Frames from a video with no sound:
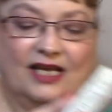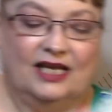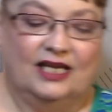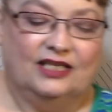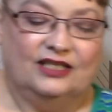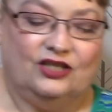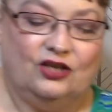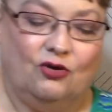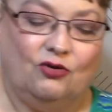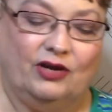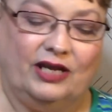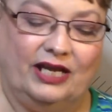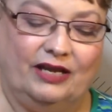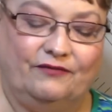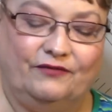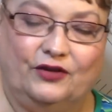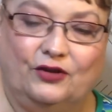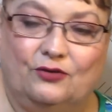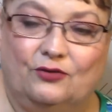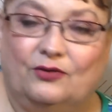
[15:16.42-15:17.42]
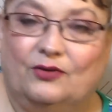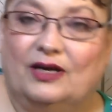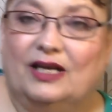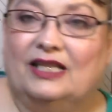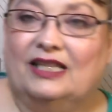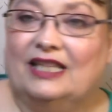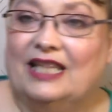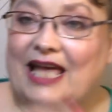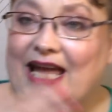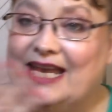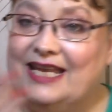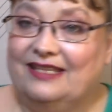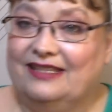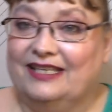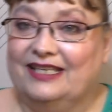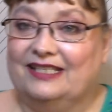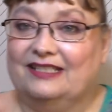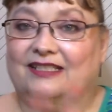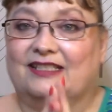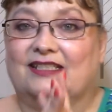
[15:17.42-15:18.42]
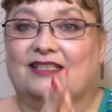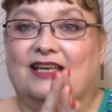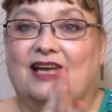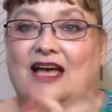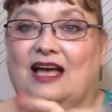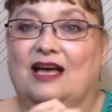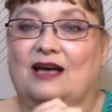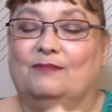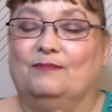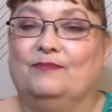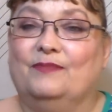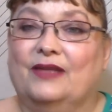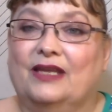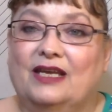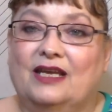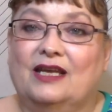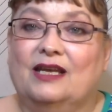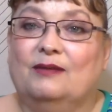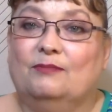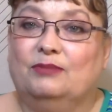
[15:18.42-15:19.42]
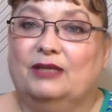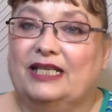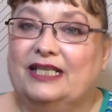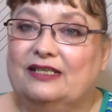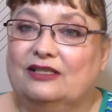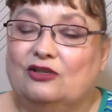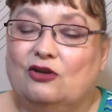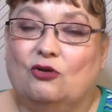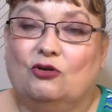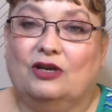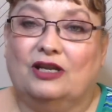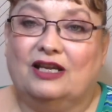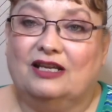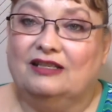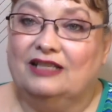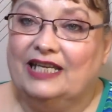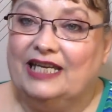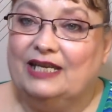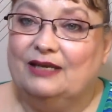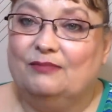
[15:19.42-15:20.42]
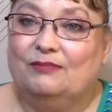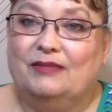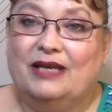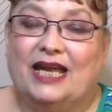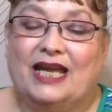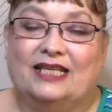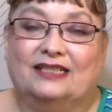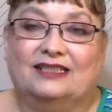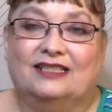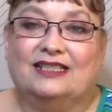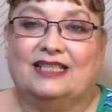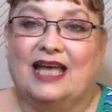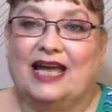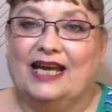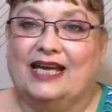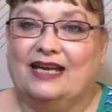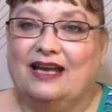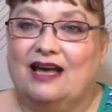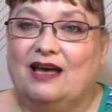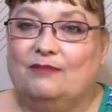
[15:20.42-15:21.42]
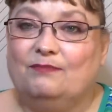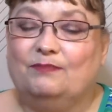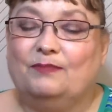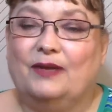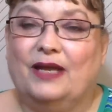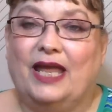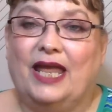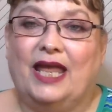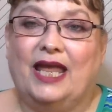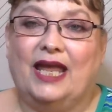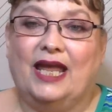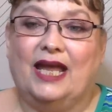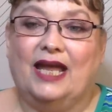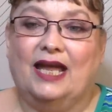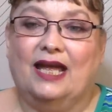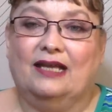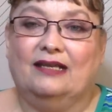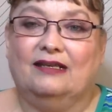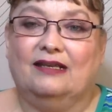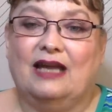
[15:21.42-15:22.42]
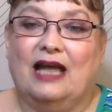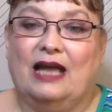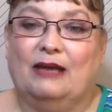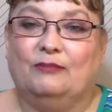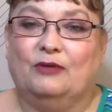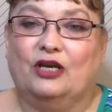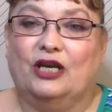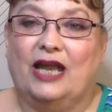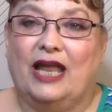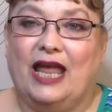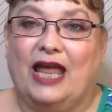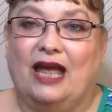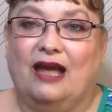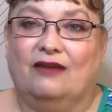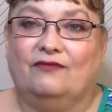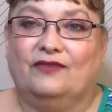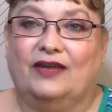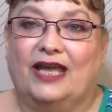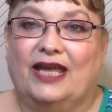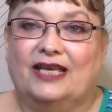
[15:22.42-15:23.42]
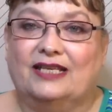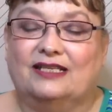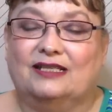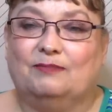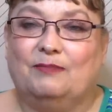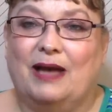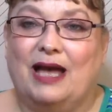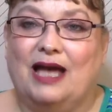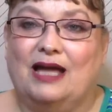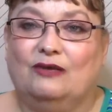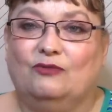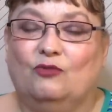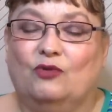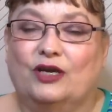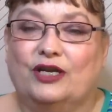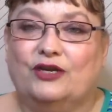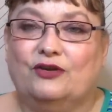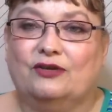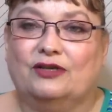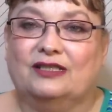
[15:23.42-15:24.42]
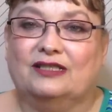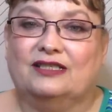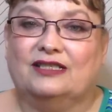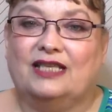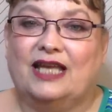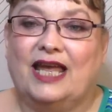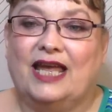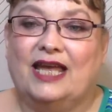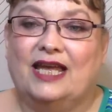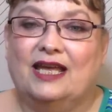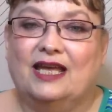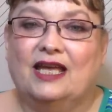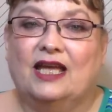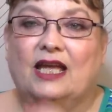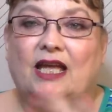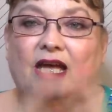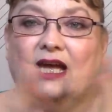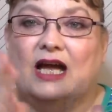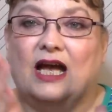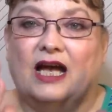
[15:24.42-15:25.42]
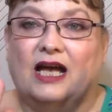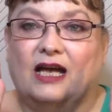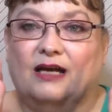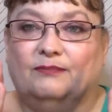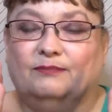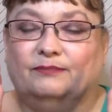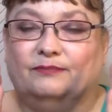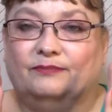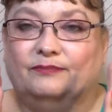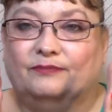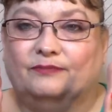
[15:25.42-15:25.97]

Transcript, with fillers: So if you like this, um, please go to Gleam and sign up. And I'm going to have a spot where you can say um,